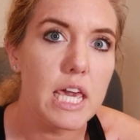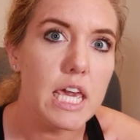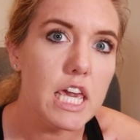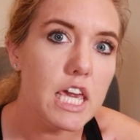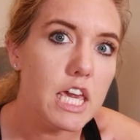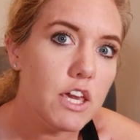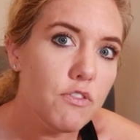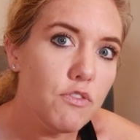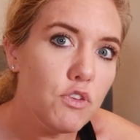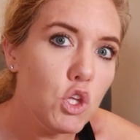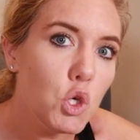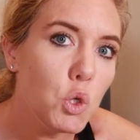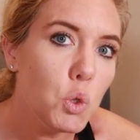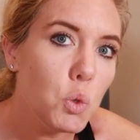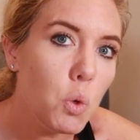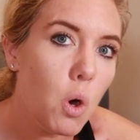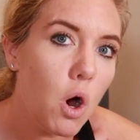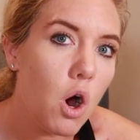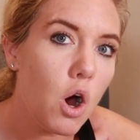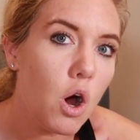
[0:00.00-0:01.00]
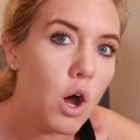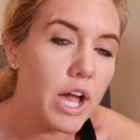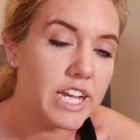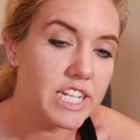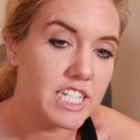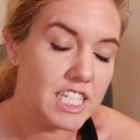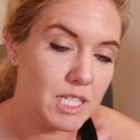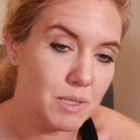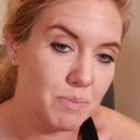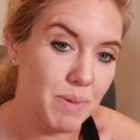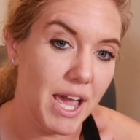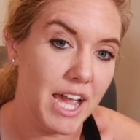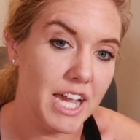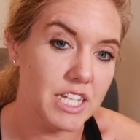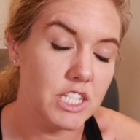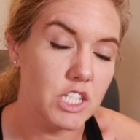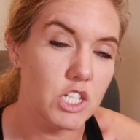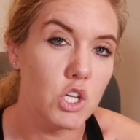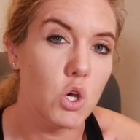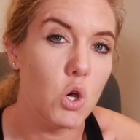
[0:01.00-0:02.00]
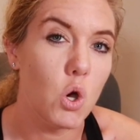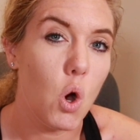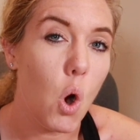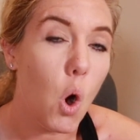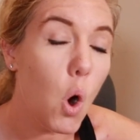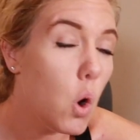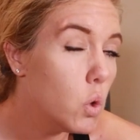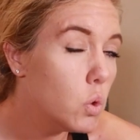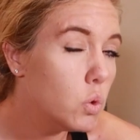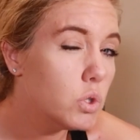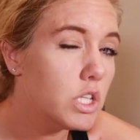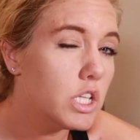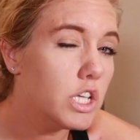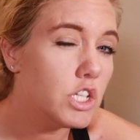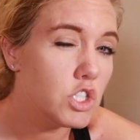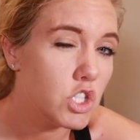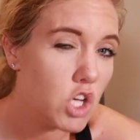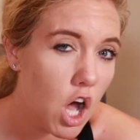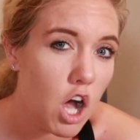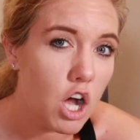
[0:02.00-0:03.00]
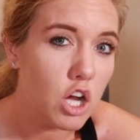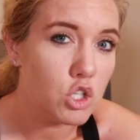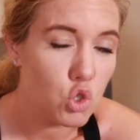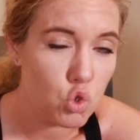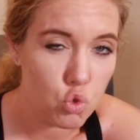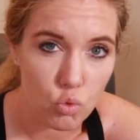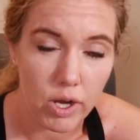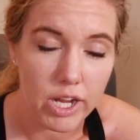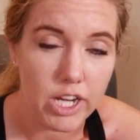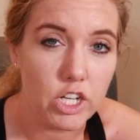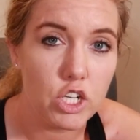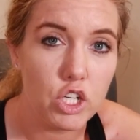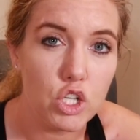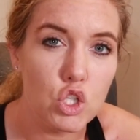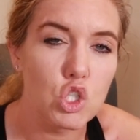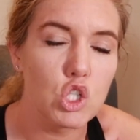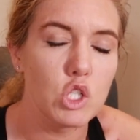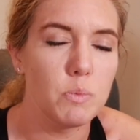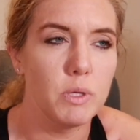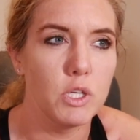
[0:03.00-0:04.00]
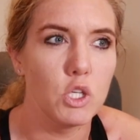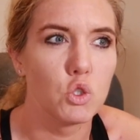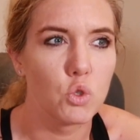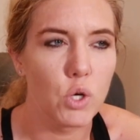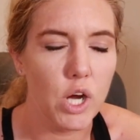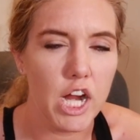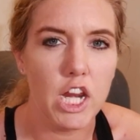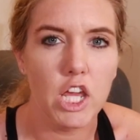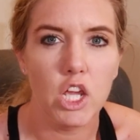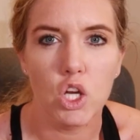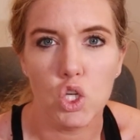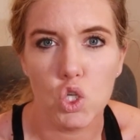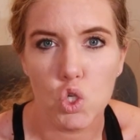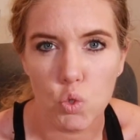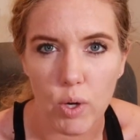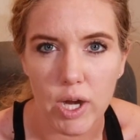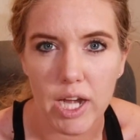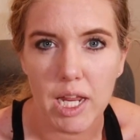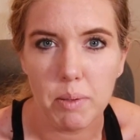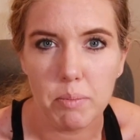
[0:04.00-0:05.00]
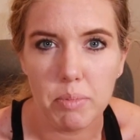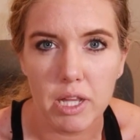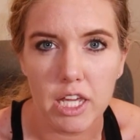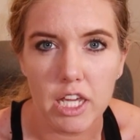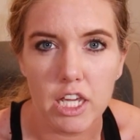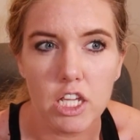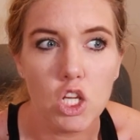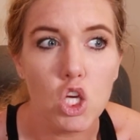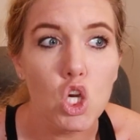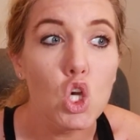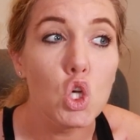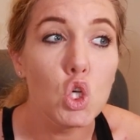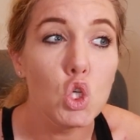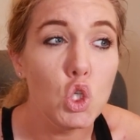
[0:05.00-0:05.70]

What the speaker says: if you expect only dog trainers to be creating your training plan,